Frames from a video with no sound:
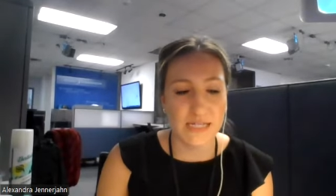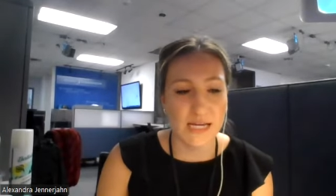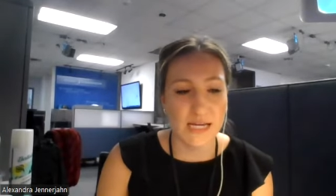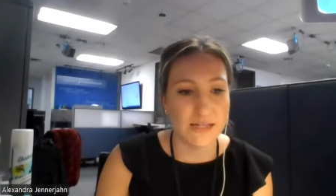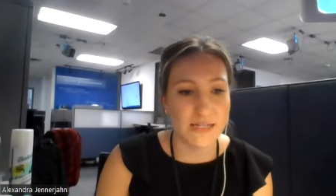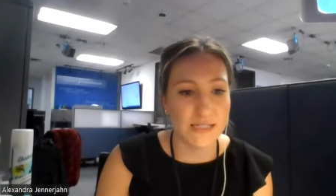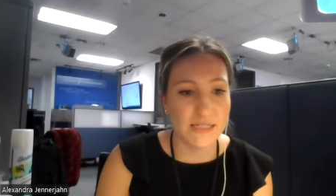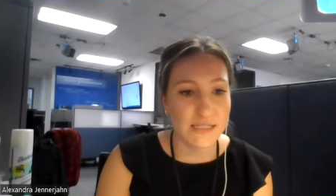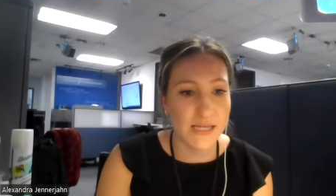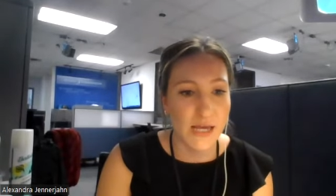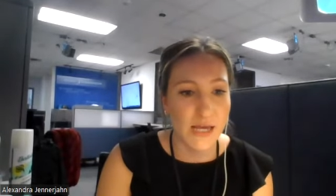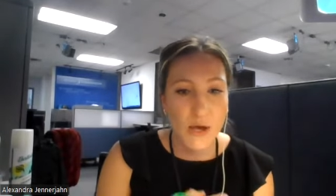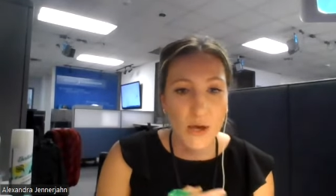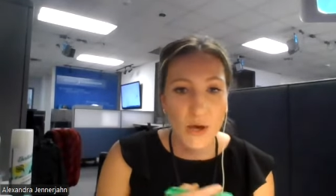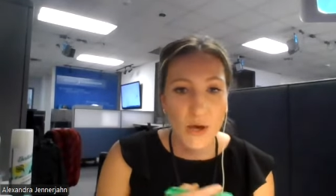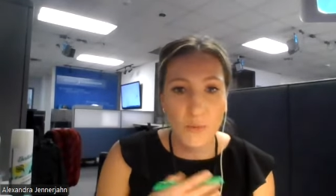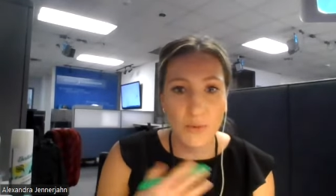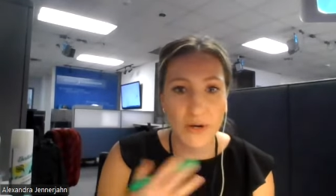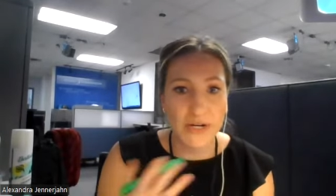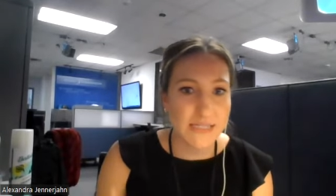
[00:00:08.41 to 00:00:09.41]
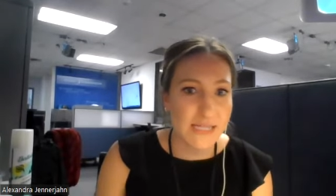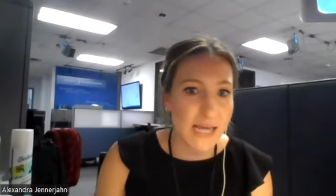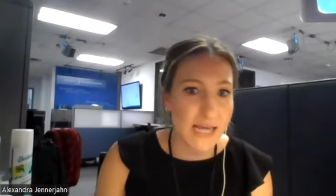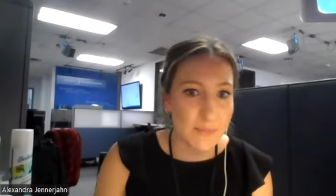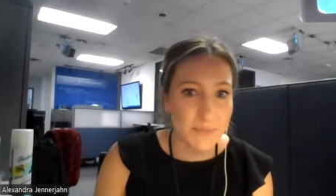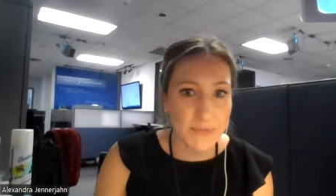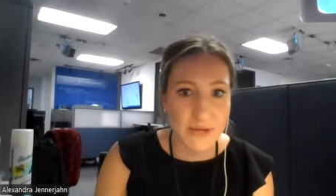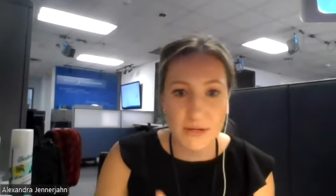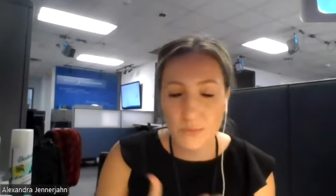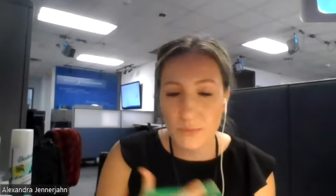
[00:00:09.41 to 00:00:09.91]
Tell us what has
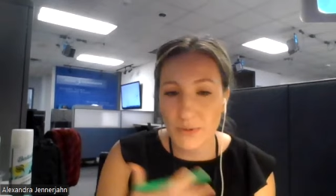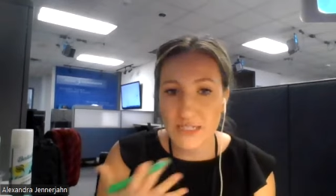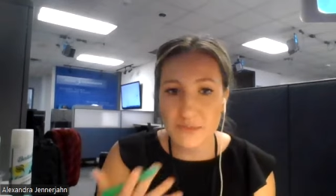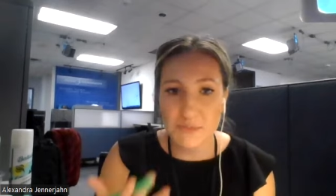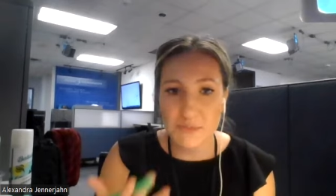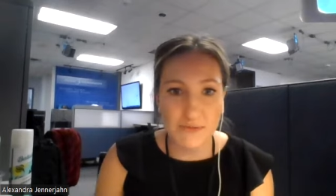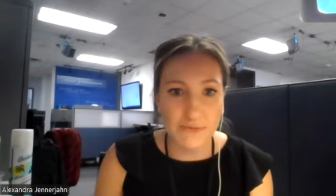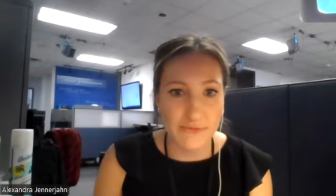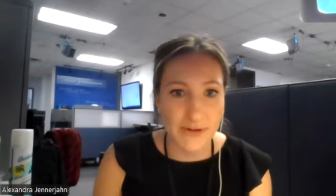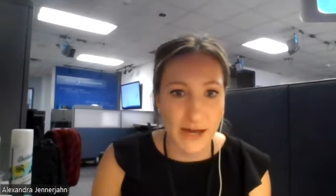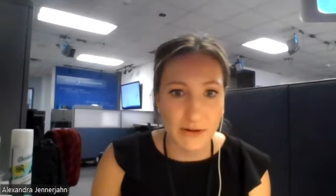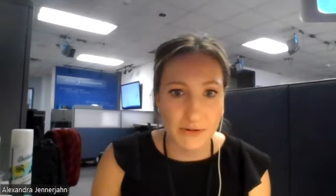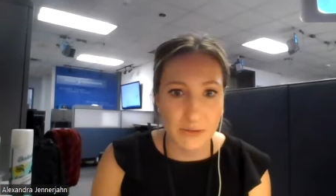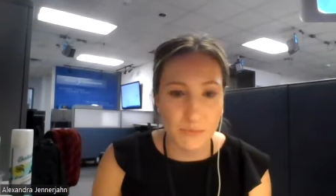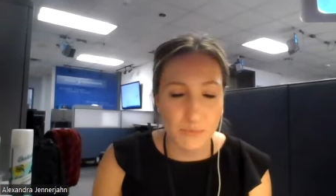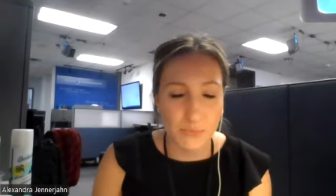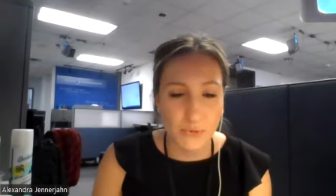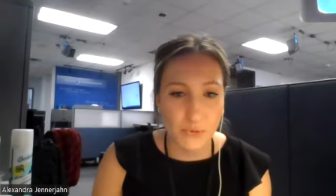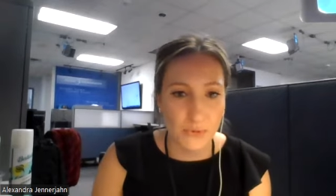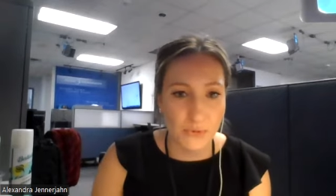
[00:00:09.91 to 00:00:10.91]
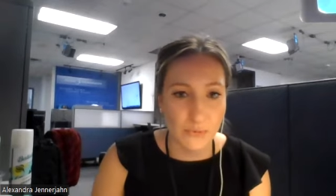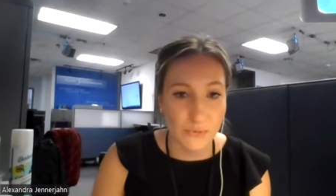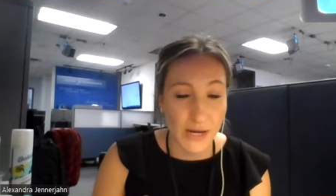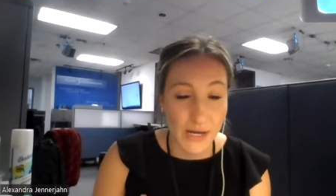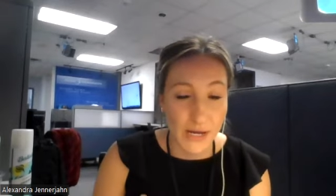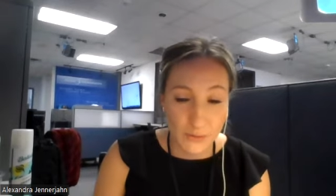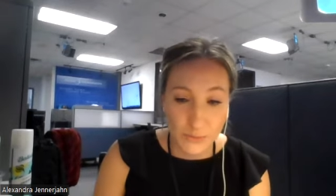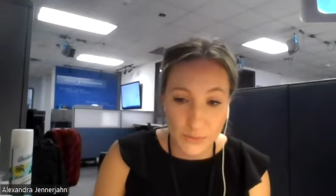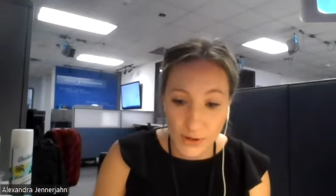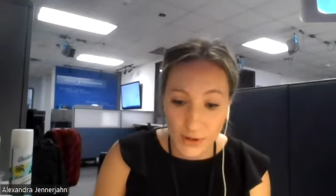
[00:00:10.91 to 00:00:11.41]
happened, what's been filed in,
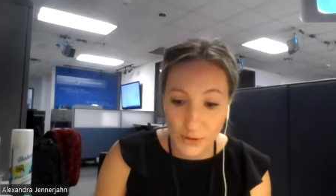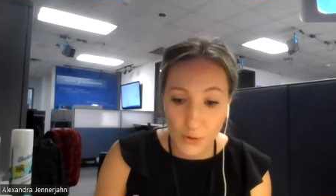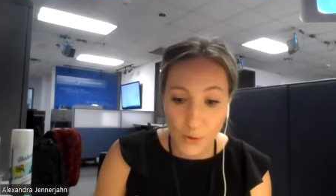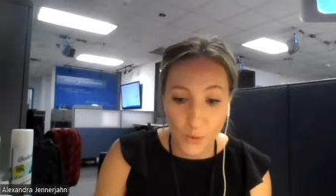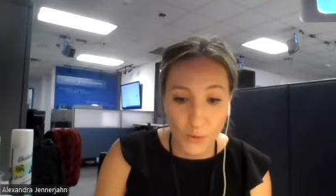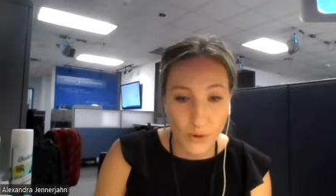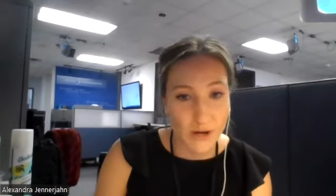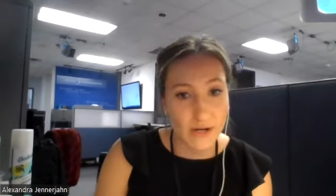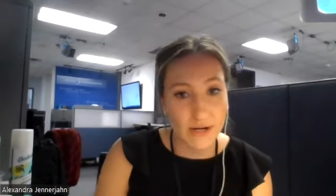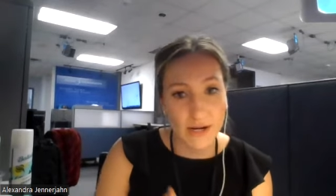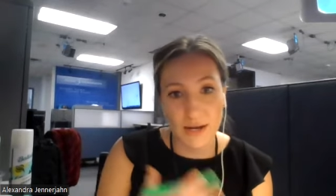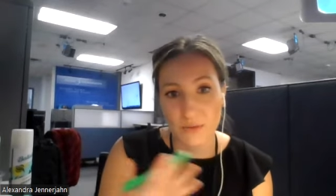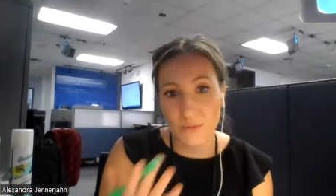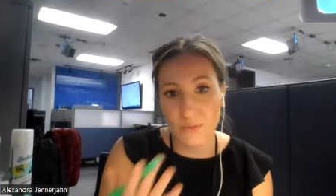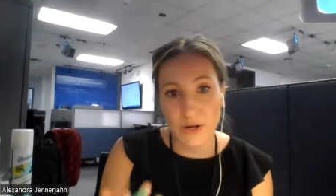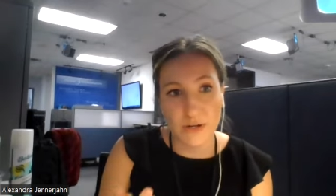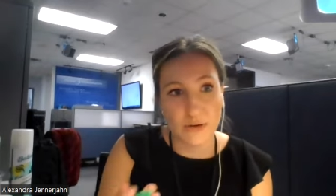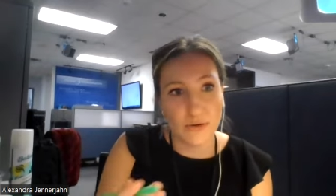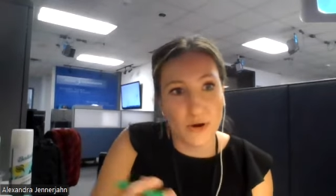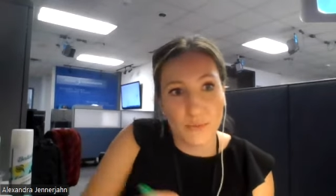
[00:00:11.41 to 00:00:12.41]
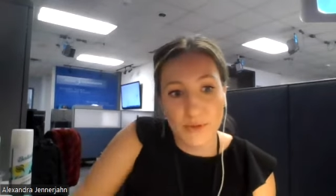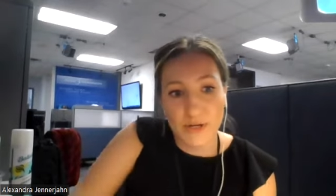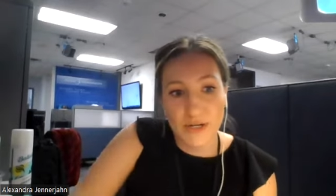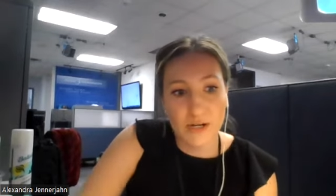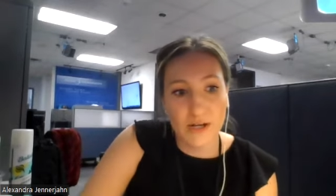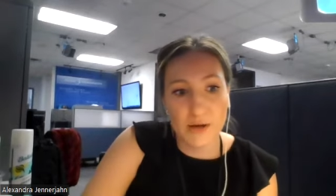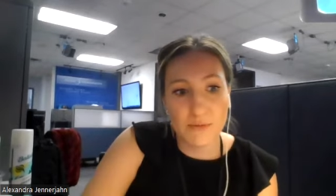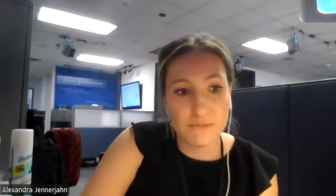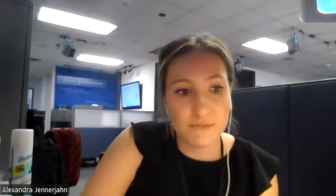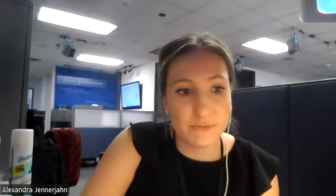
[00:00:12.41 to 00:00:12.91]
in court, and what you're hoping
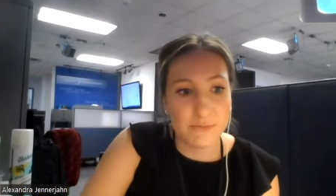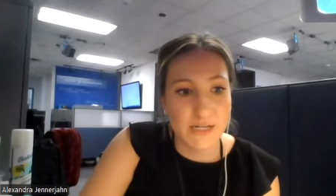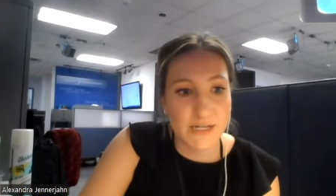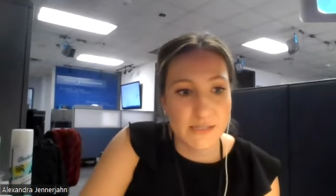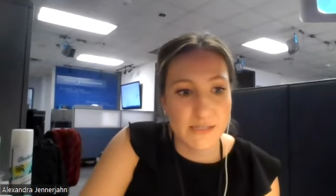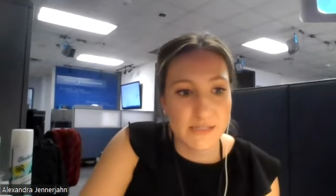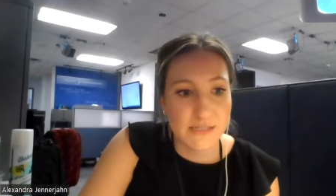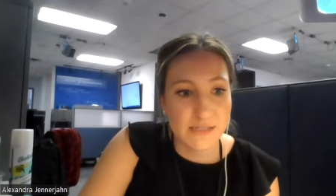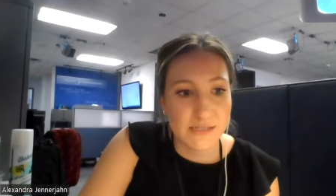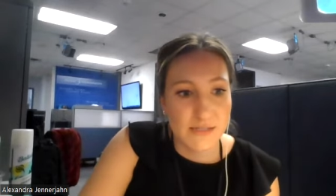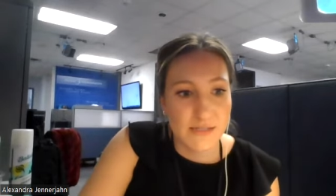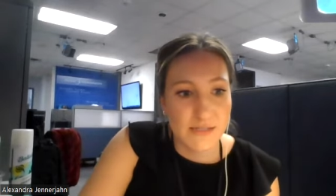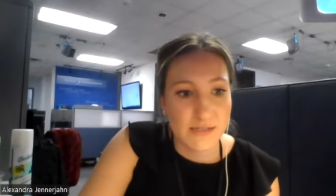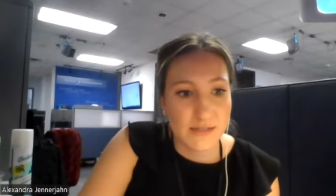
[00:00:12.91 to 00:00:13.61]
to come from this.